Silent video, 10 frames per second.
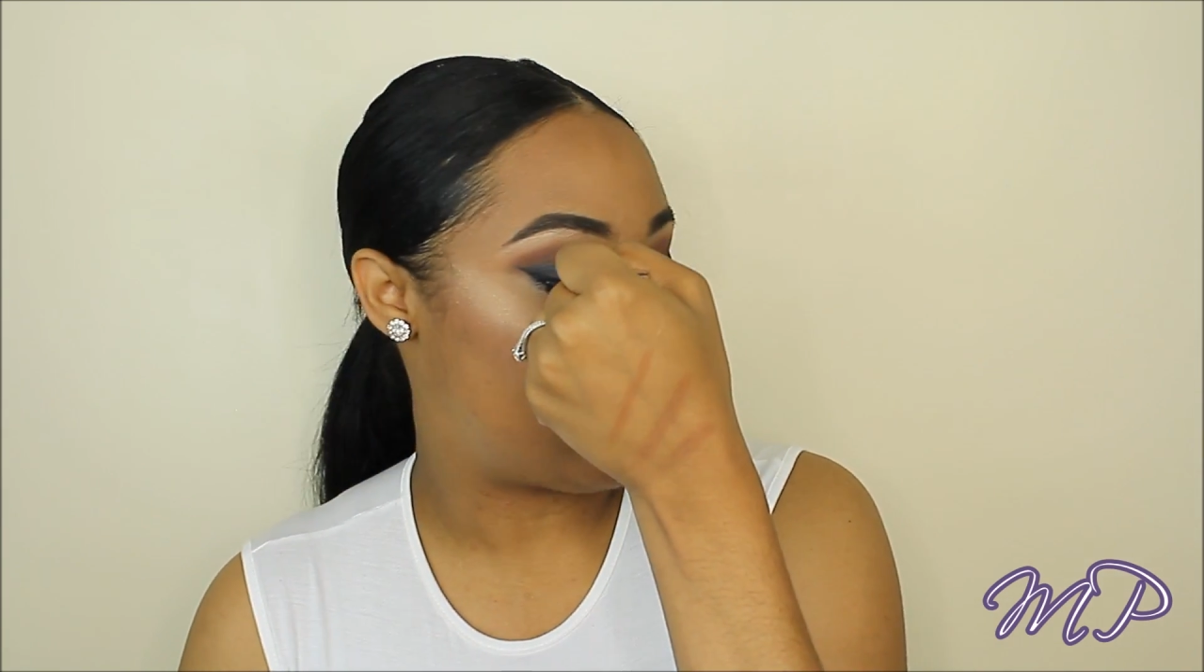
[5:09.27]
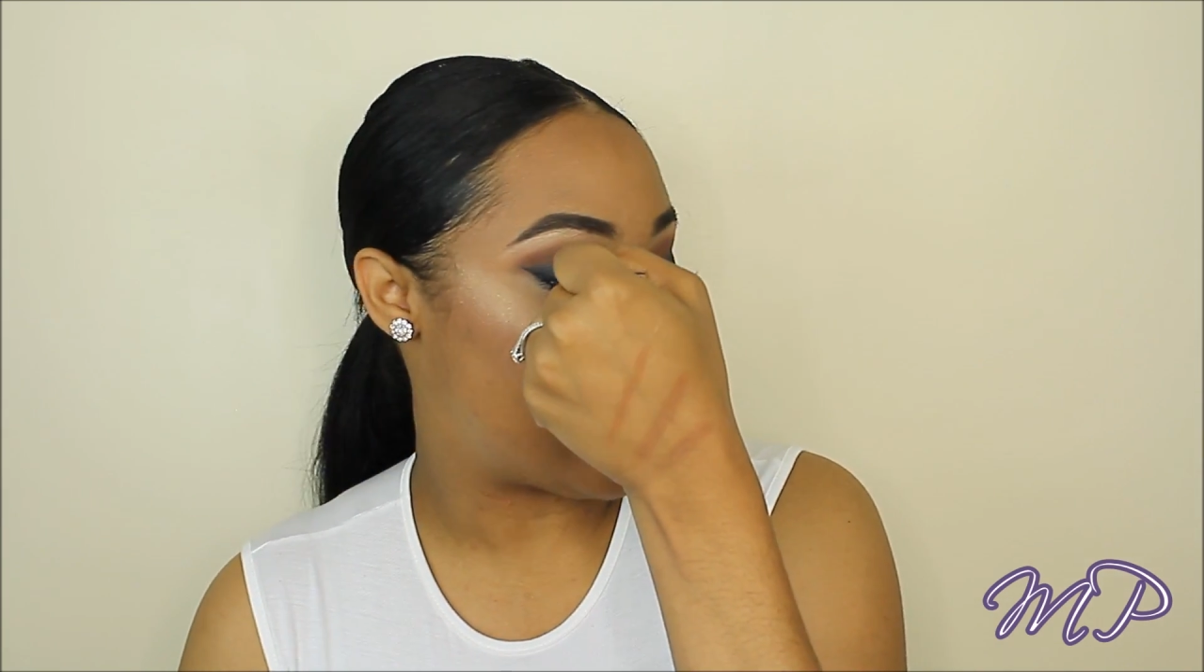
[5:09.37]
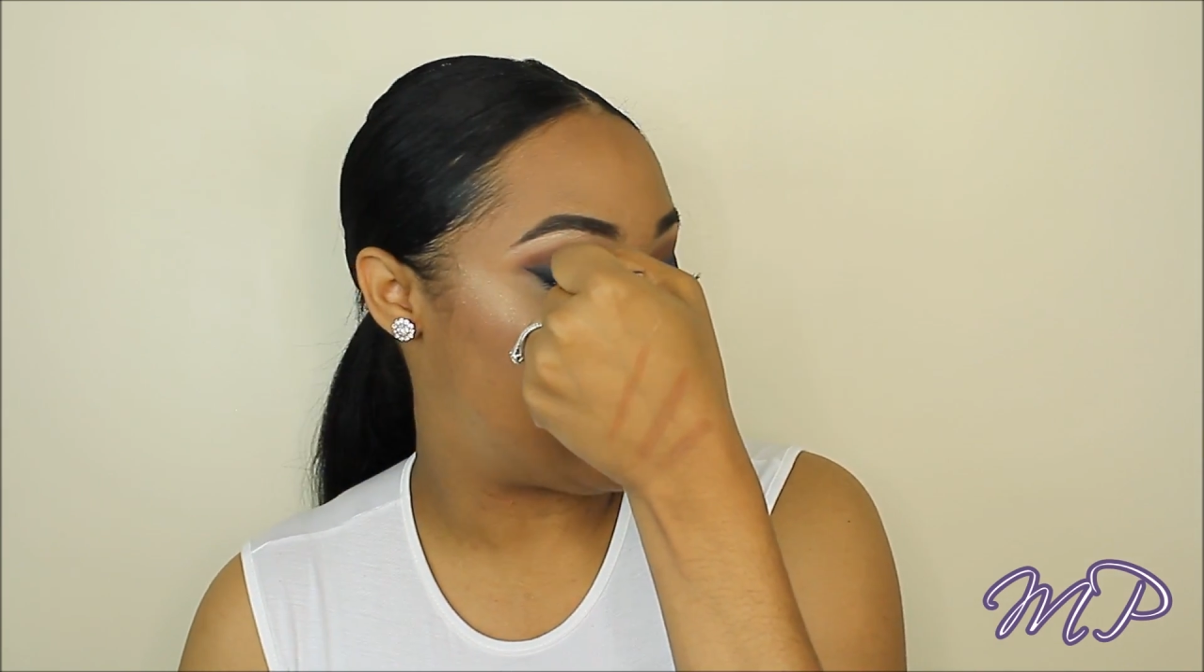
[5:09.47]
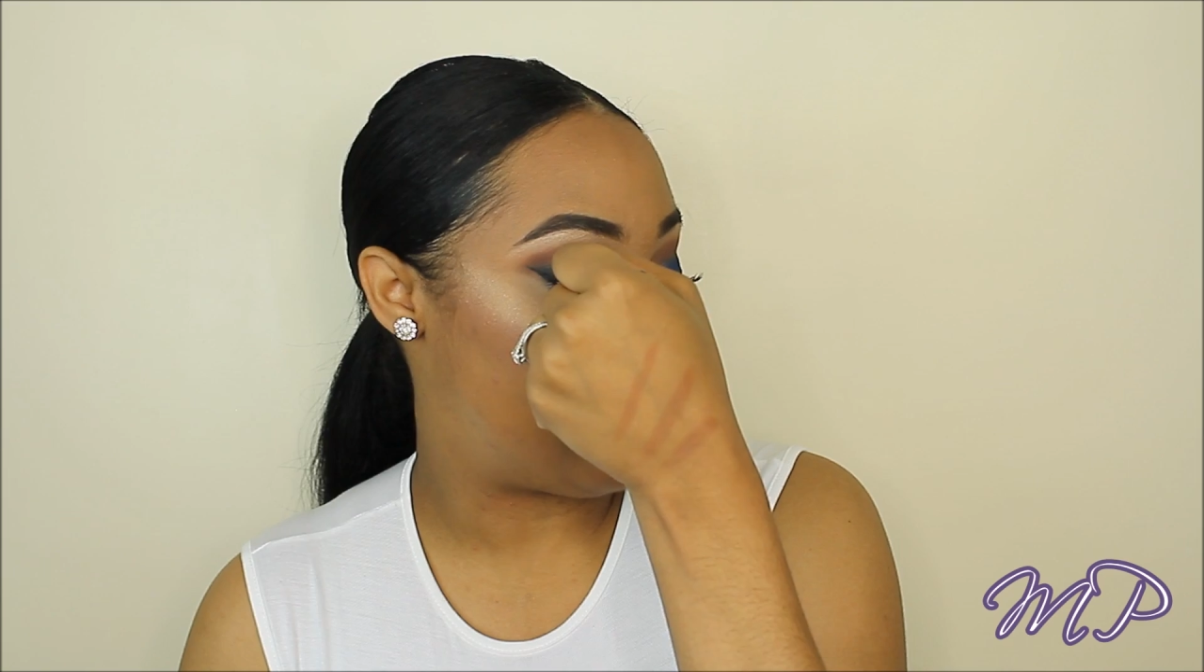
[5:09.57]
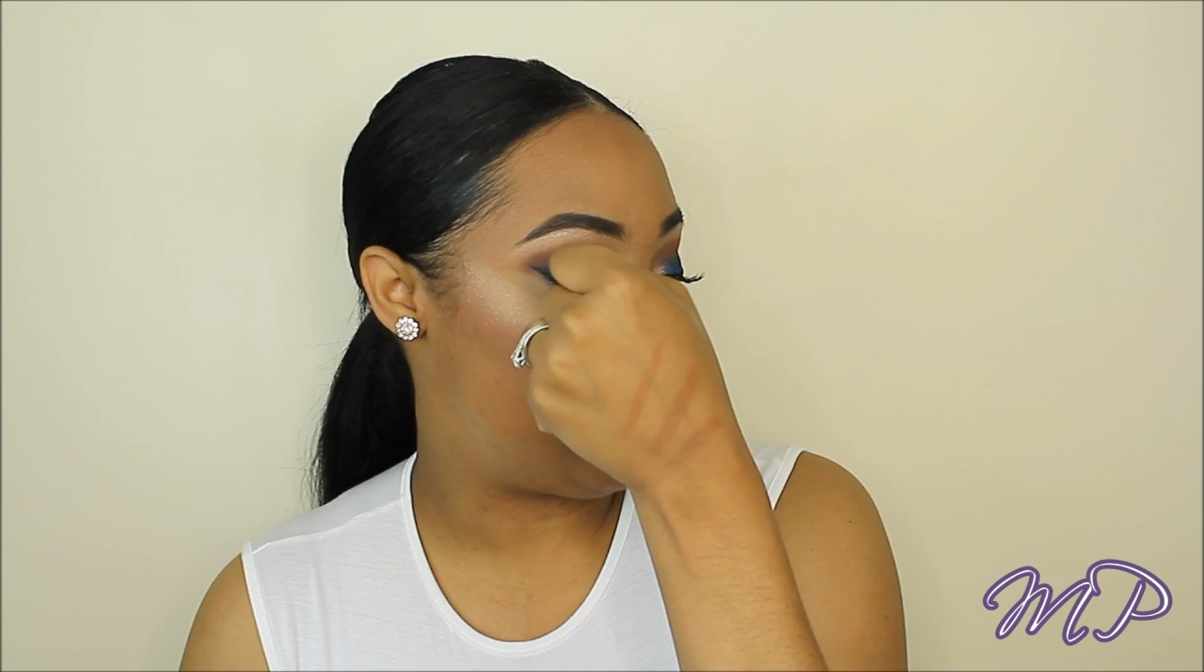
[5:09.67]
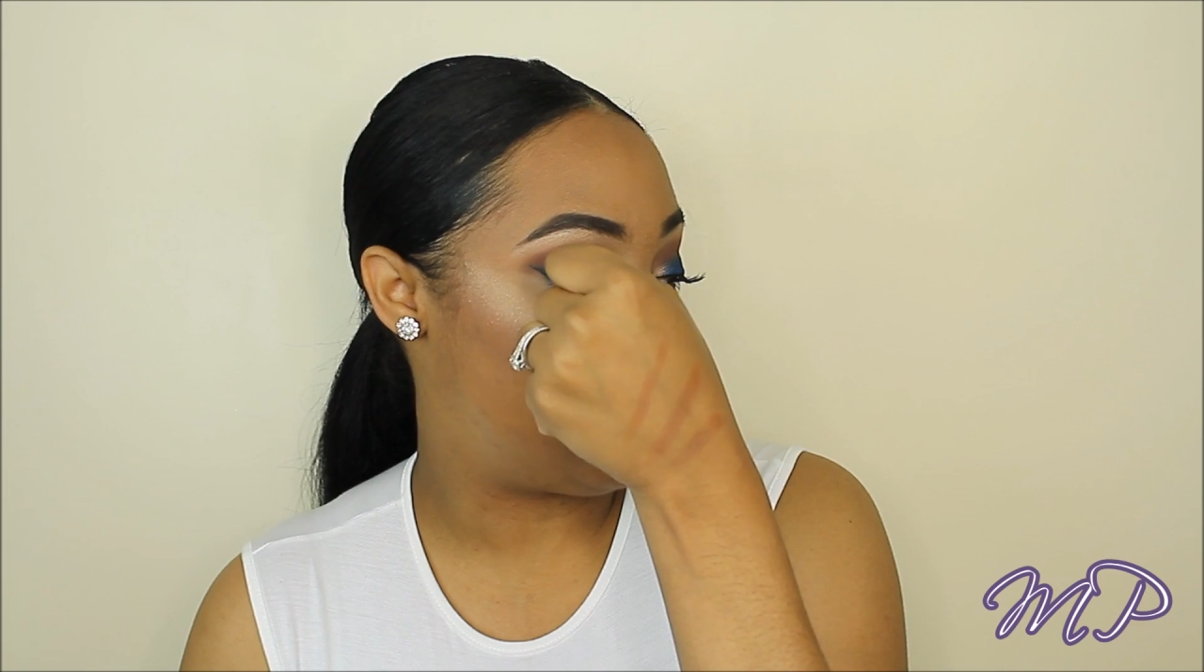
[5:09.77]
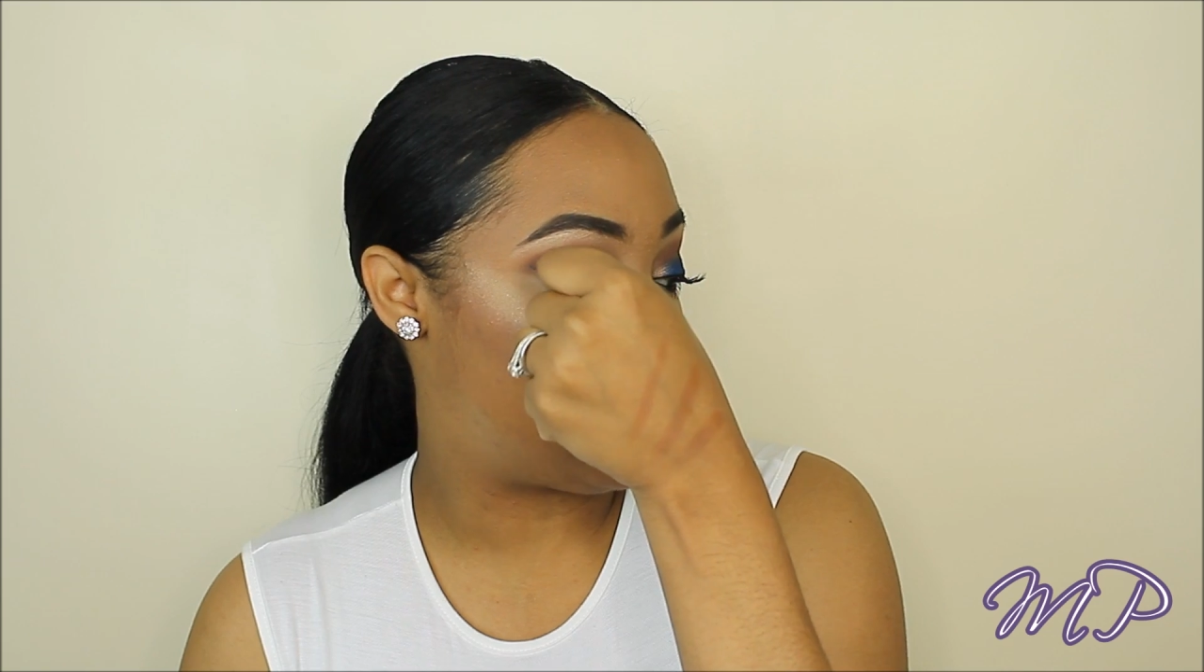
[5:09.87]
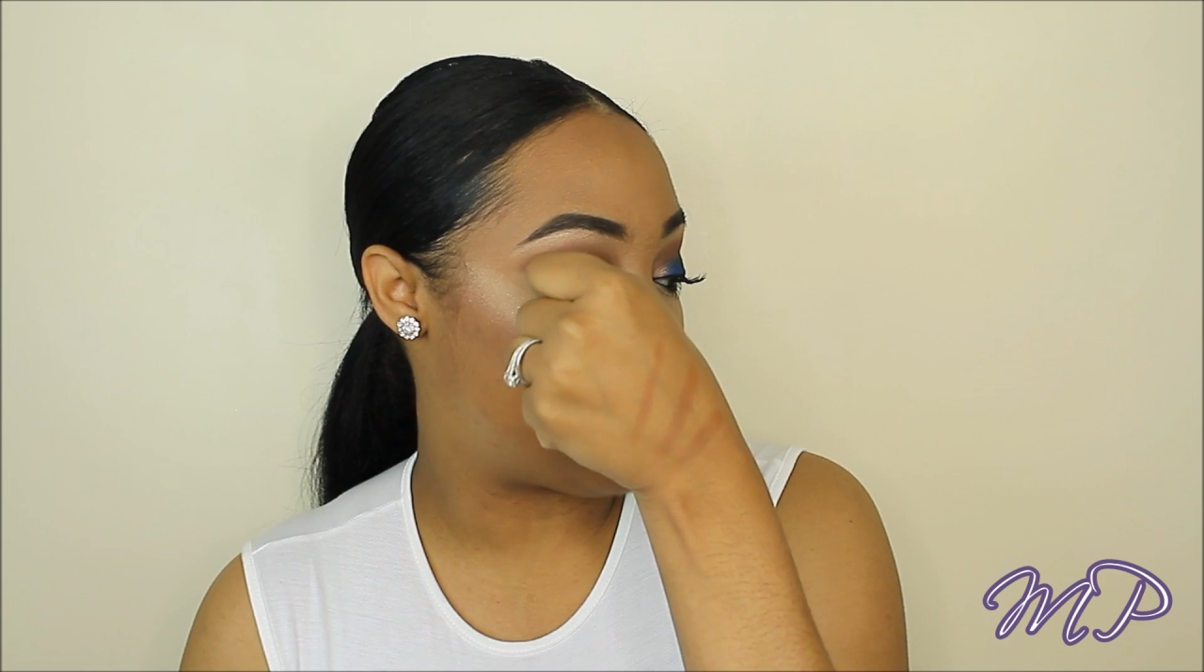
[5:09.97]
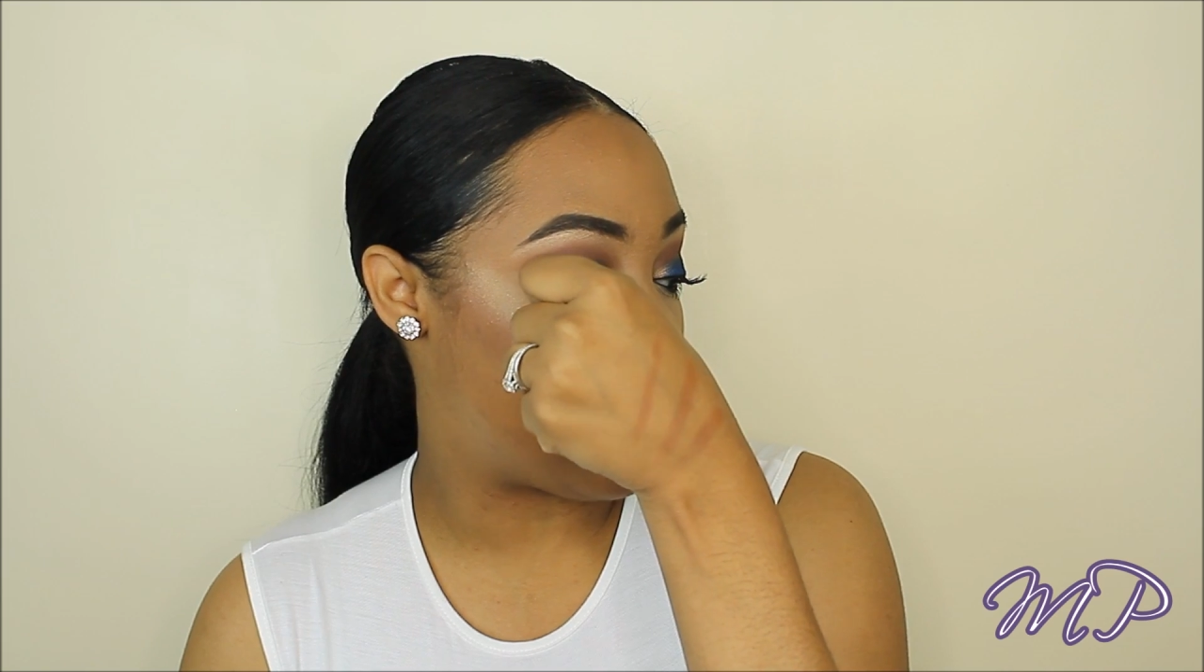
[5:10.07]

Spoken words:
That's how it looks